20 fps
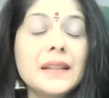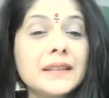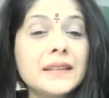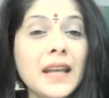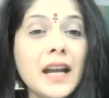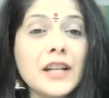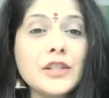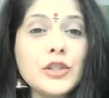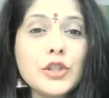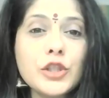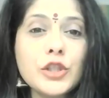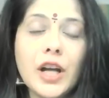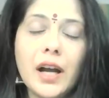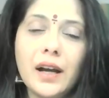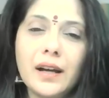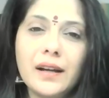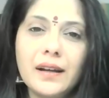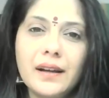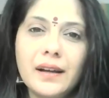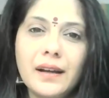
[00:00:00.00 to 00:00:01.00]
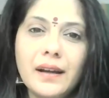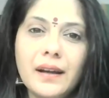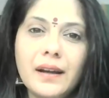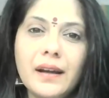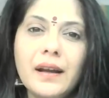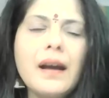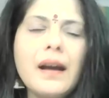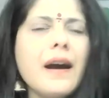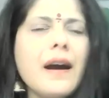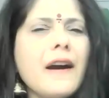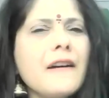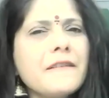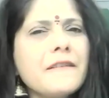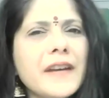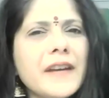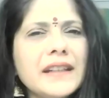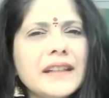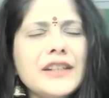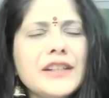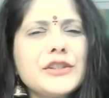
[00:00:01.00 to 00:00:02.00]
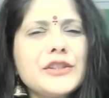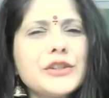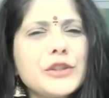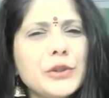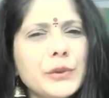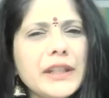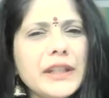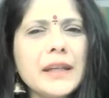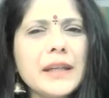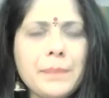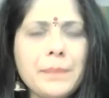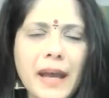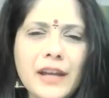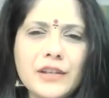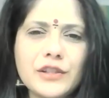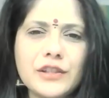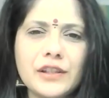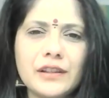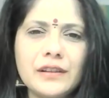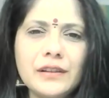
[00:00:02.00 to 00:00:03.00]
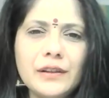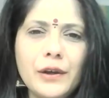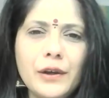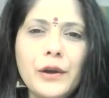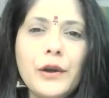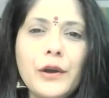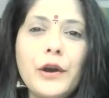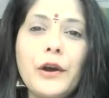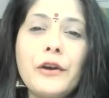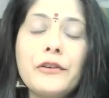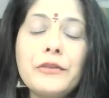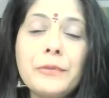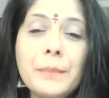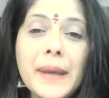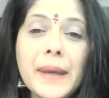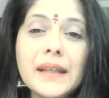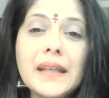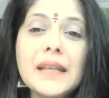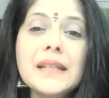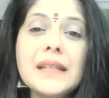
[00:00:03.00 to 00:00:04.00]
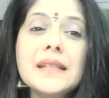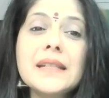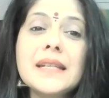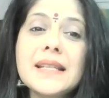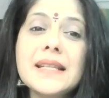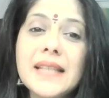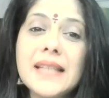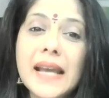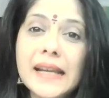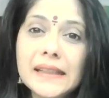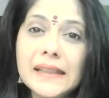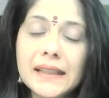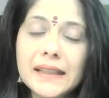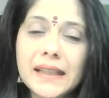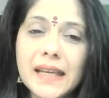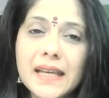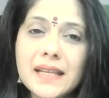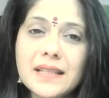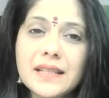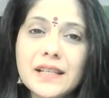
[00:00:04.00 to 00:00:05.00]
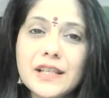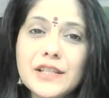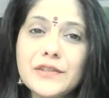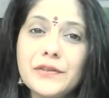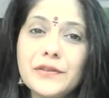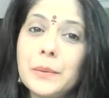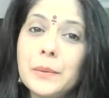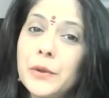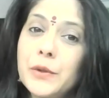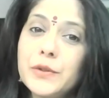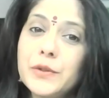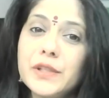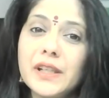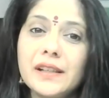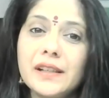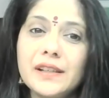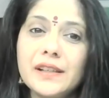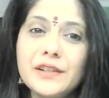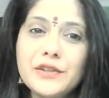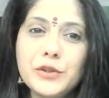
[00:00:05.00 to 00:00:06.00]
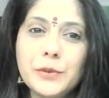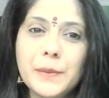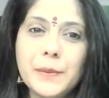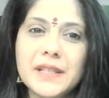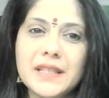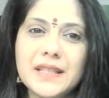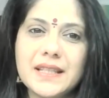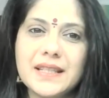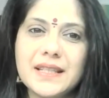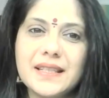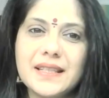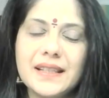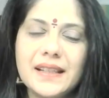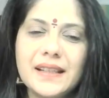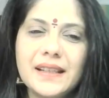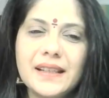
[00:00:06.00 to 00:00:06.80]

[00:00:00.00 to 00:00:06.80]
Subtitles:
Nyan Shah, a very unique passion of making designer cases for musical instruments.